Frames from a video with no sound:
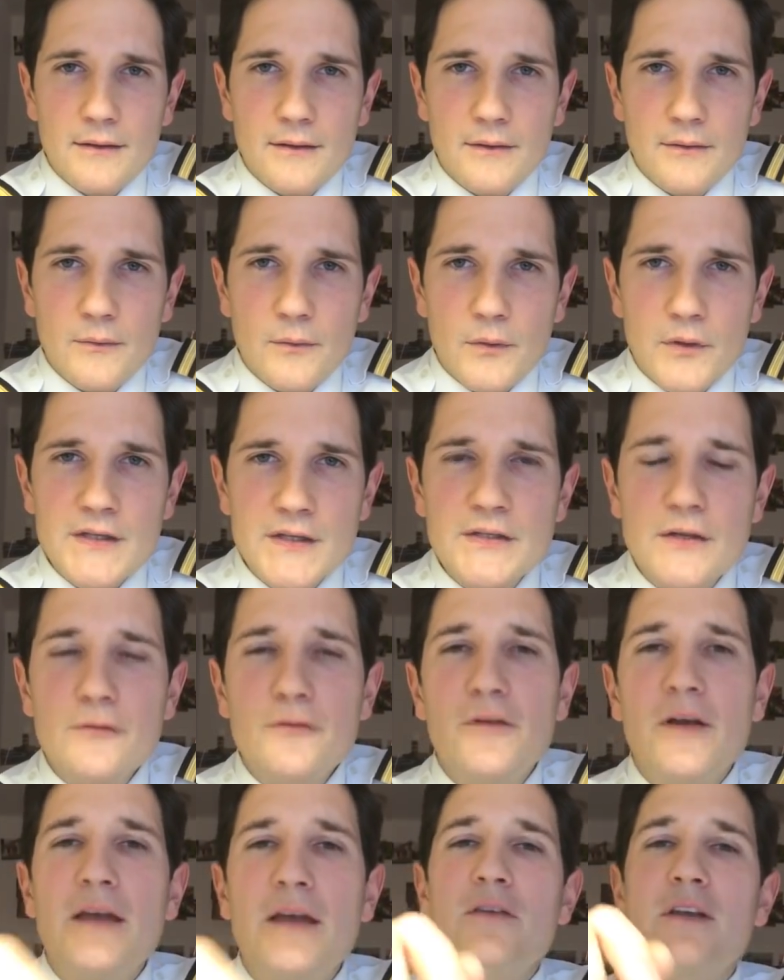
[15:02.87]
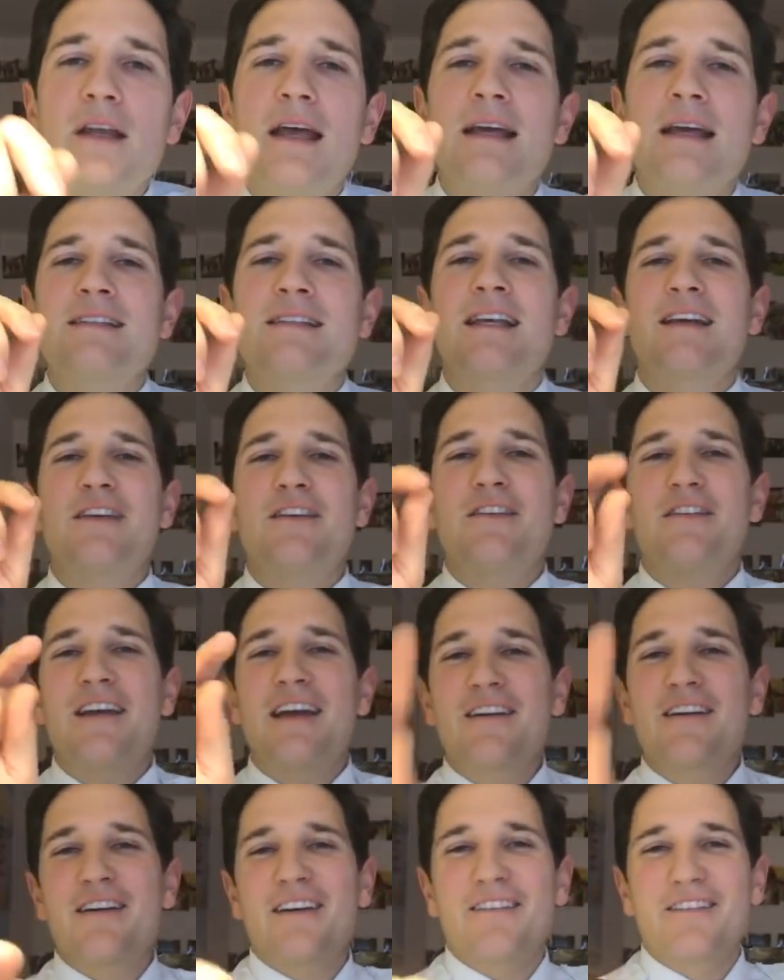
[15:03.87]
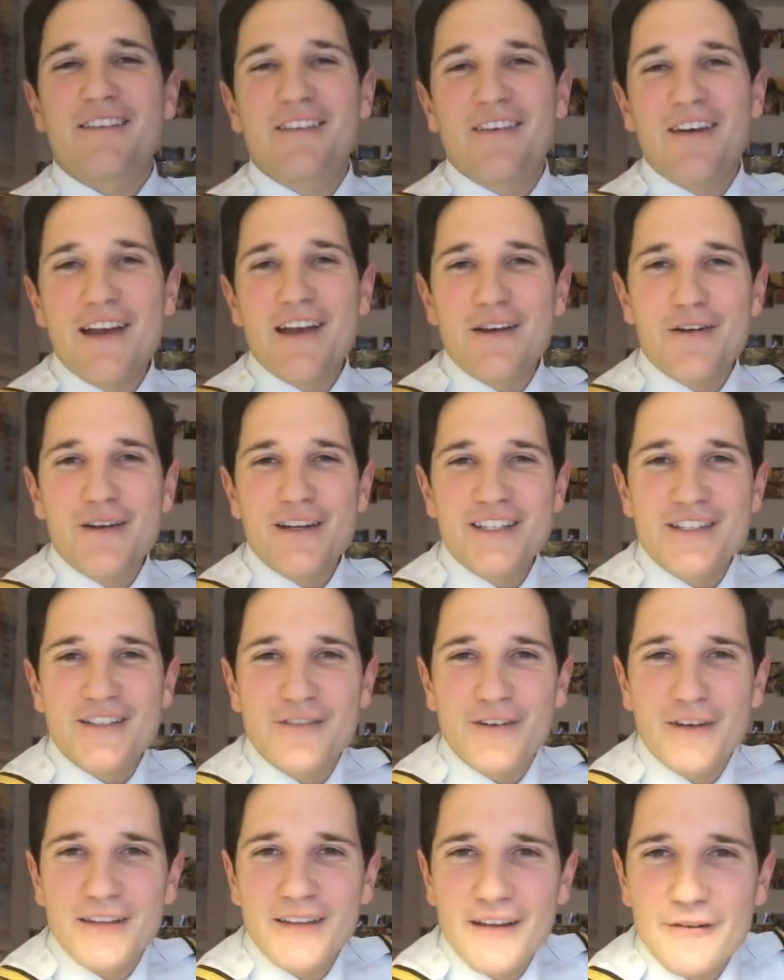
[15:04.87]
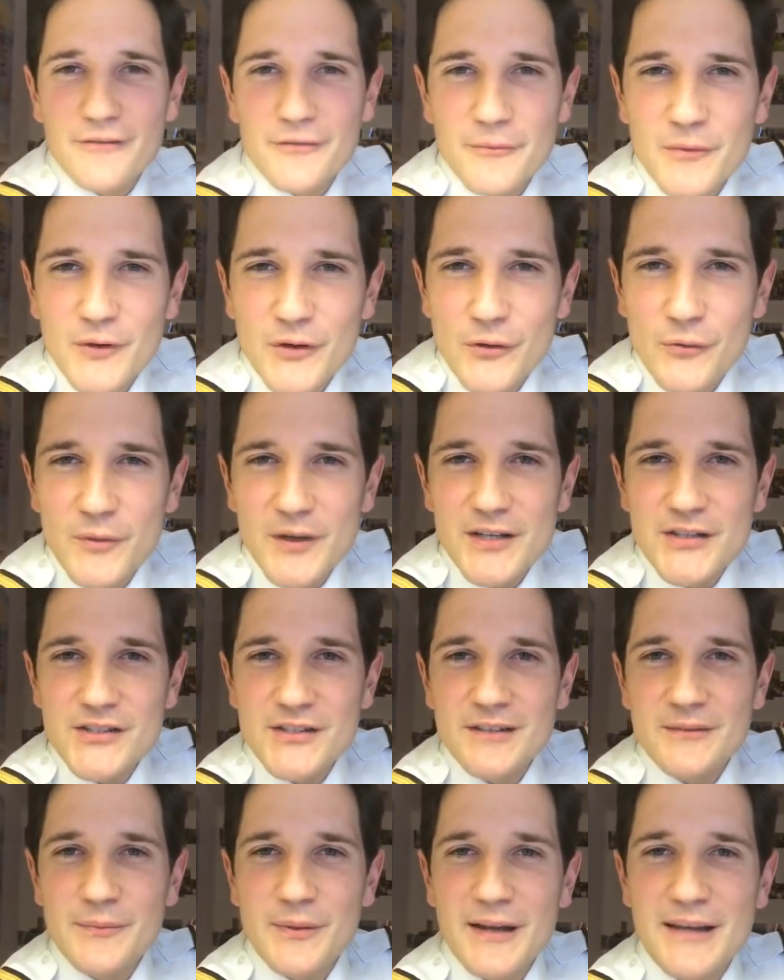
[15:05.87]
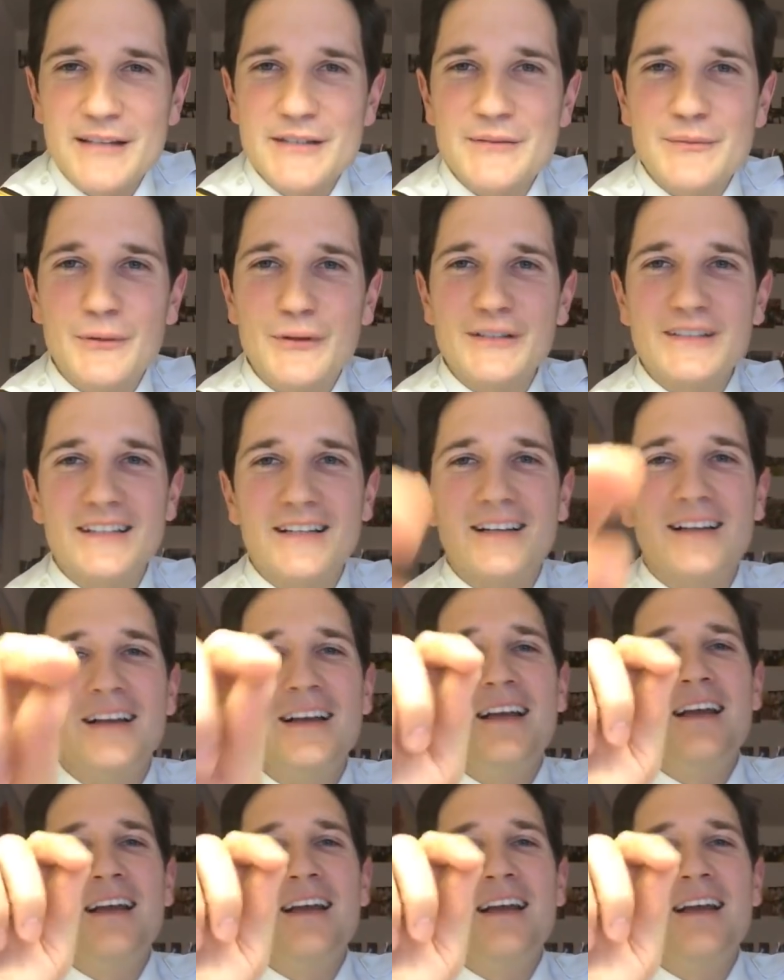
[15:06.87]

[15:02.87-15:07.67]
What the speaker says: What is your favorite executive aircraft? Great question right there from the Norwegian plane spotter.